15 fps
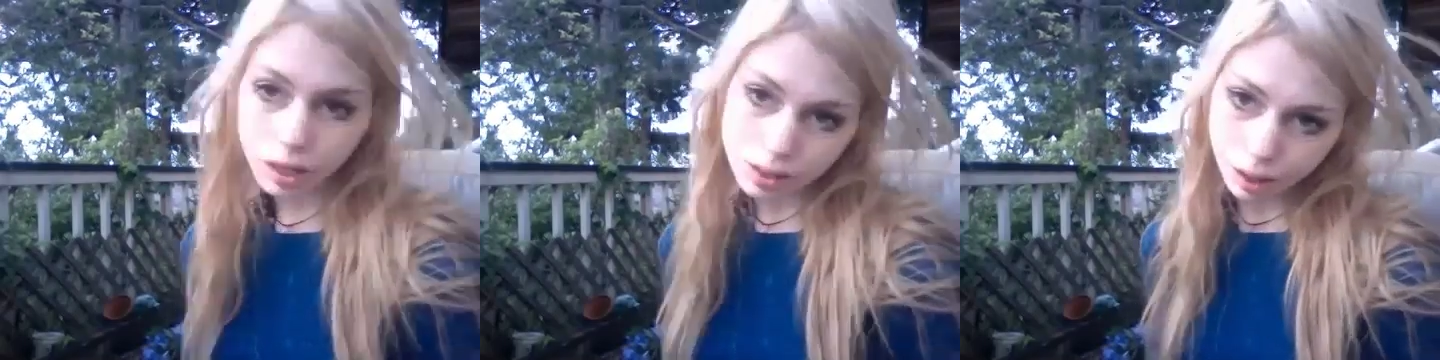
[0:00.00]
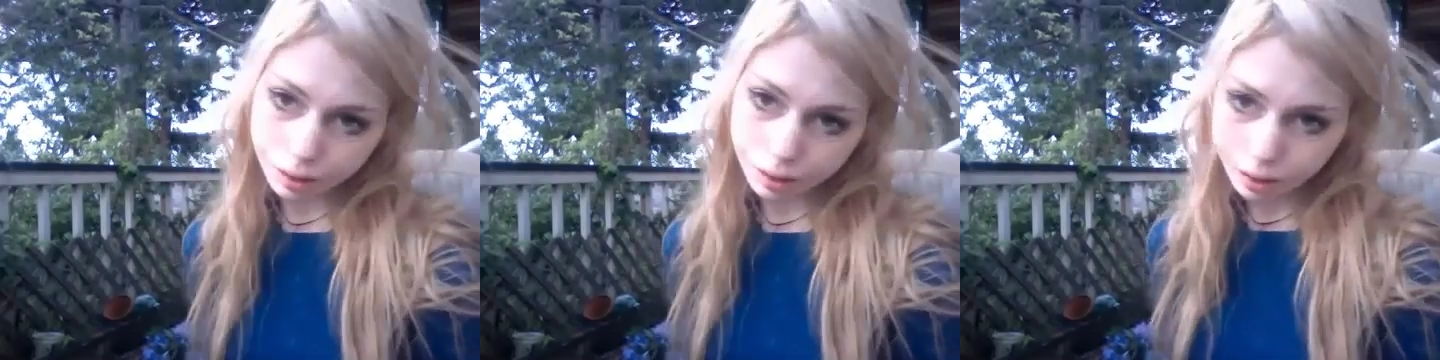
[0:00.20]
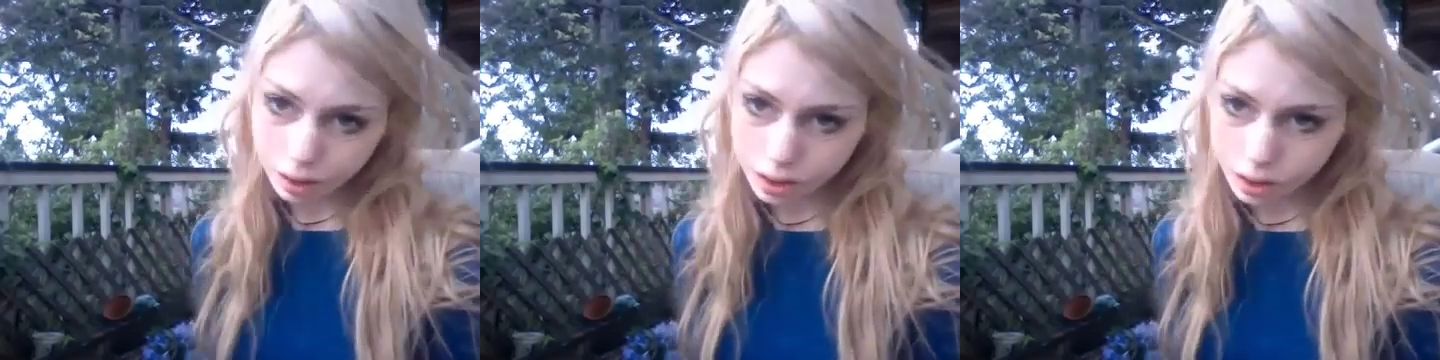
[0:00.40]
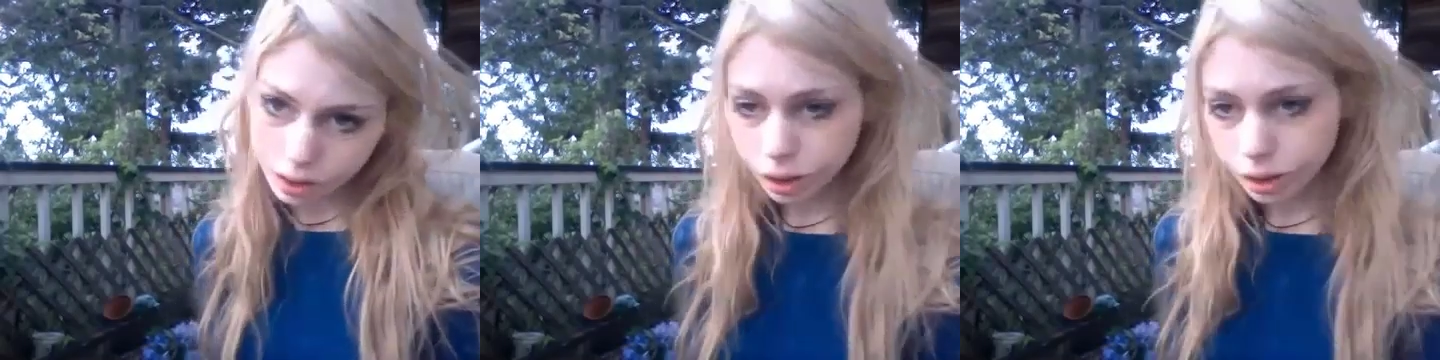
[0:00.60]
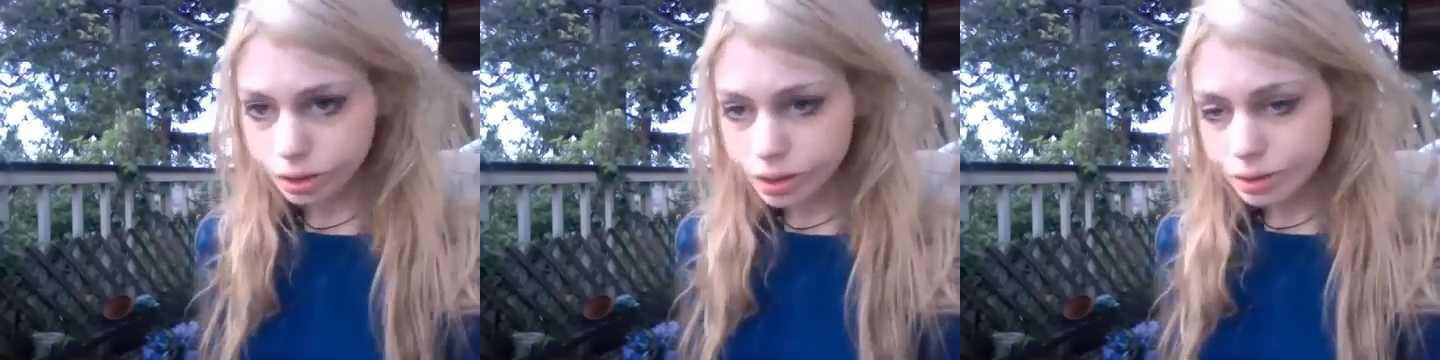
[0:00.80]
said I would show
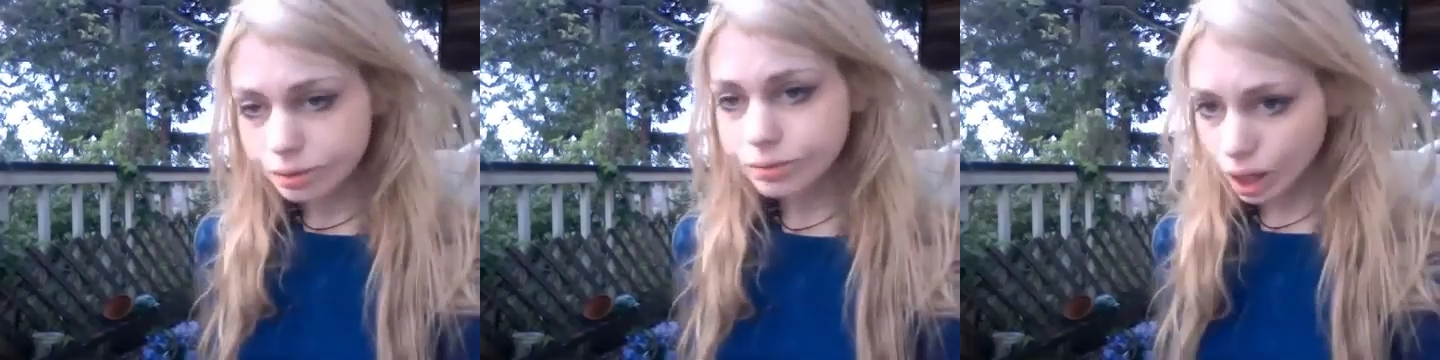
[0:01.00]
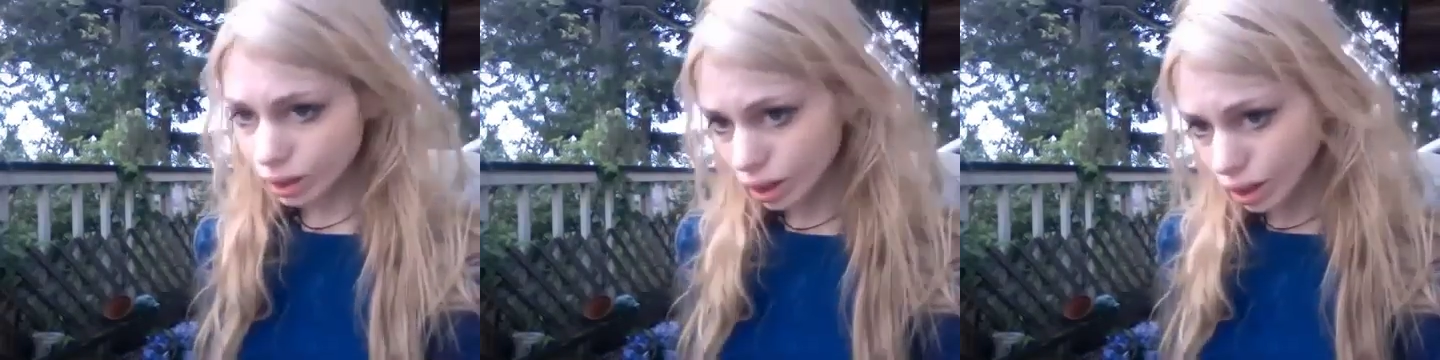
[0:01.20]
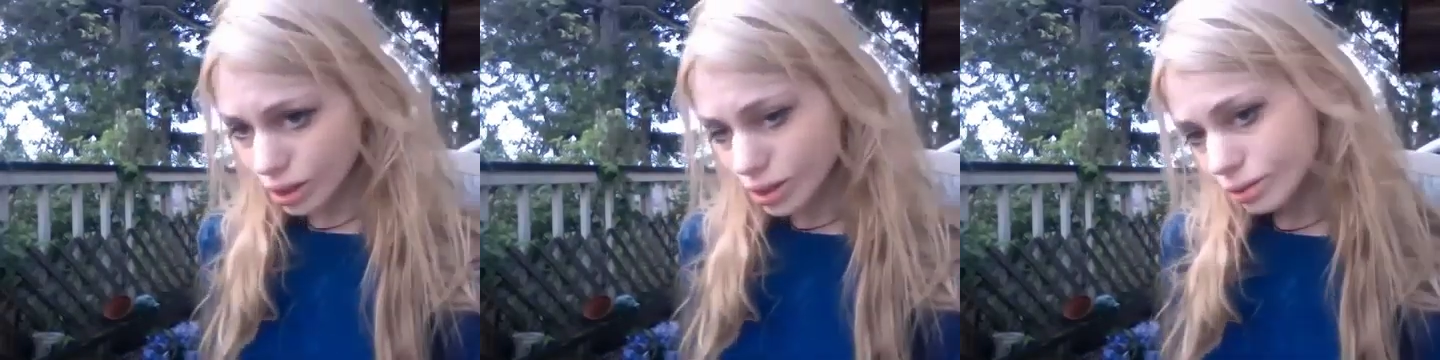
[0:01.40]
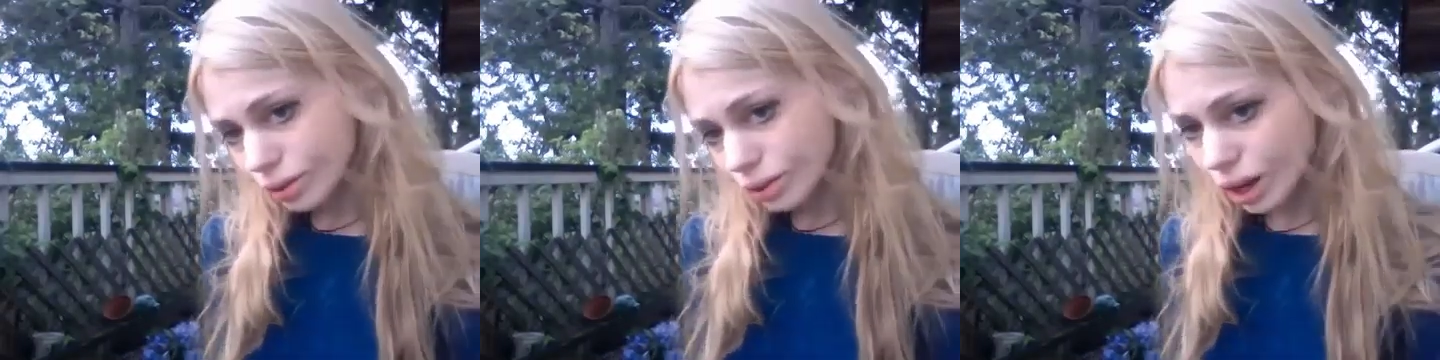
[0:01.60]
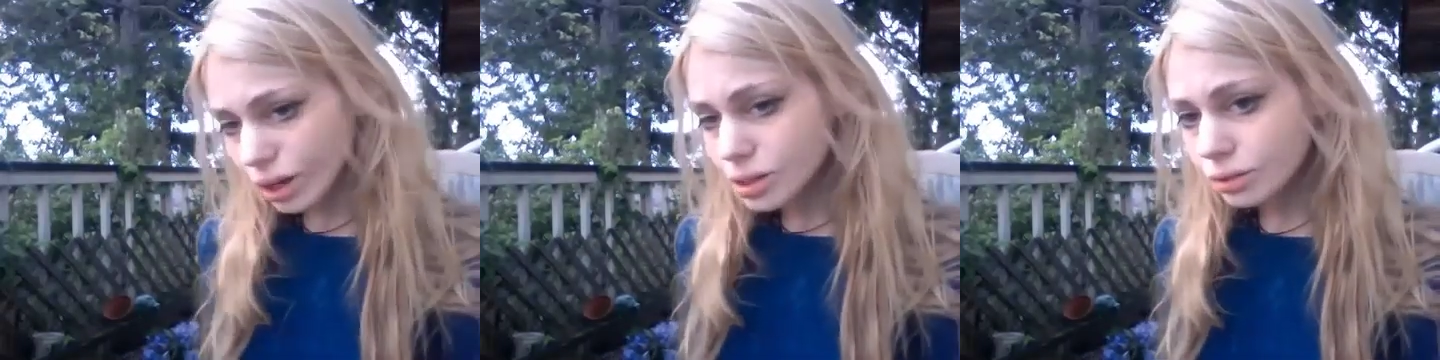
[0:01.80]
you some techniques in my
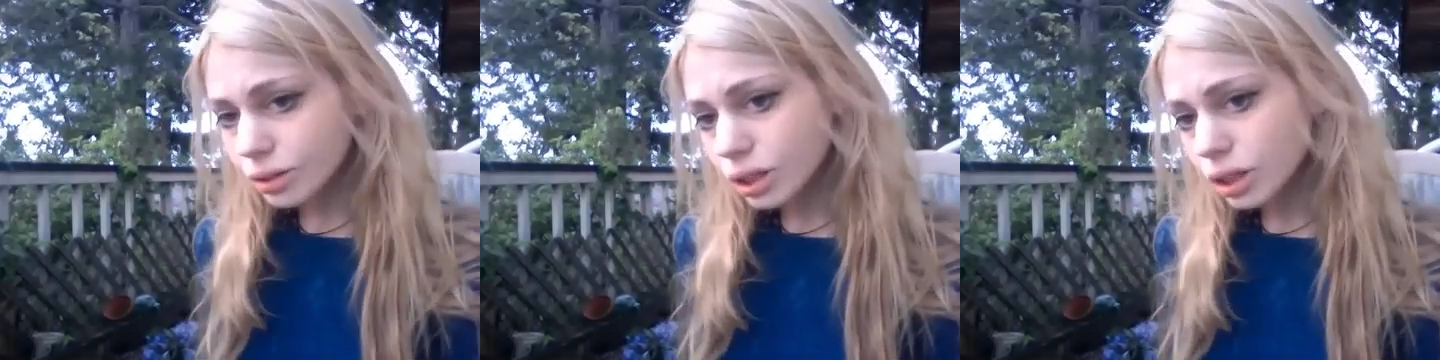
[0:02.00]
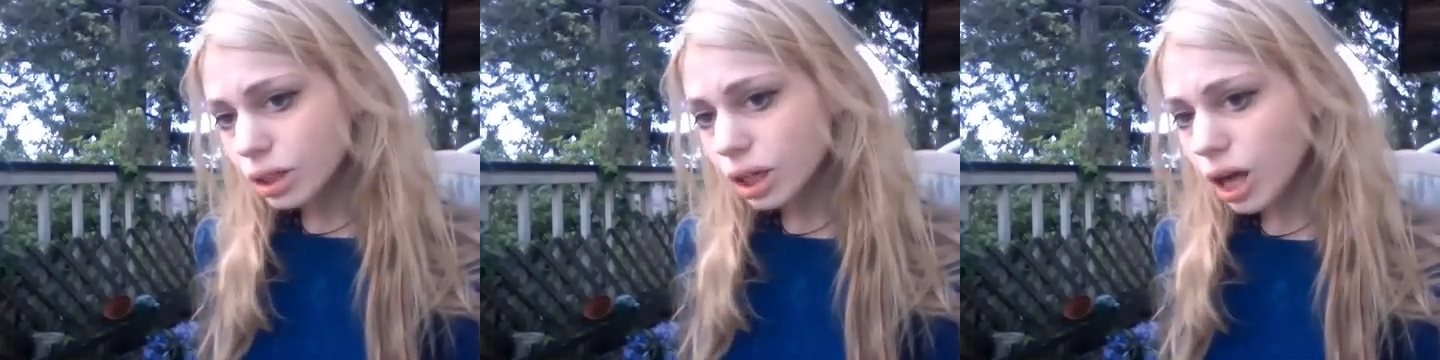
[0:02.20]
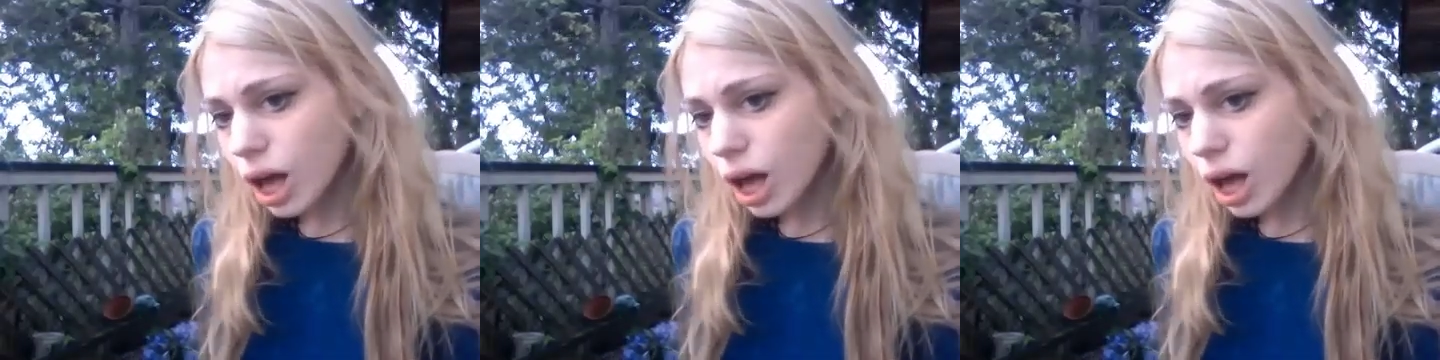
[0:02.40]
next one.